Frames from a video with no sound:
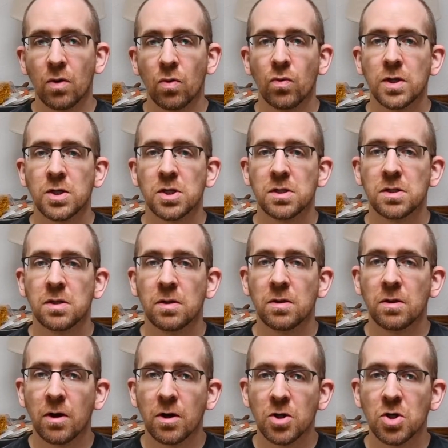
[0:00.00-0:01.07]
which is the
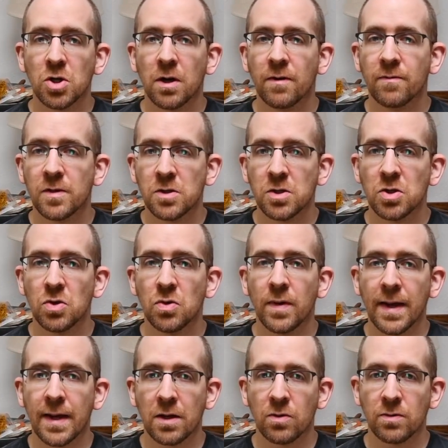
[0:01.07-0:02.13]
larger of the two
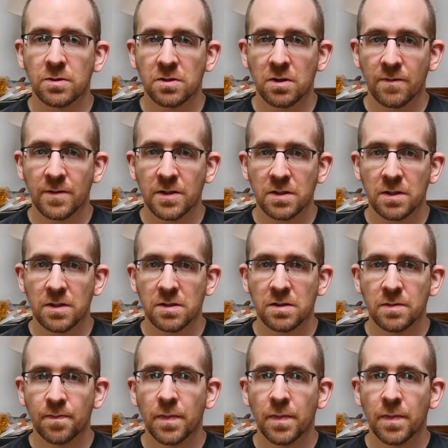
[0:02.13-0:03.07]
annual services.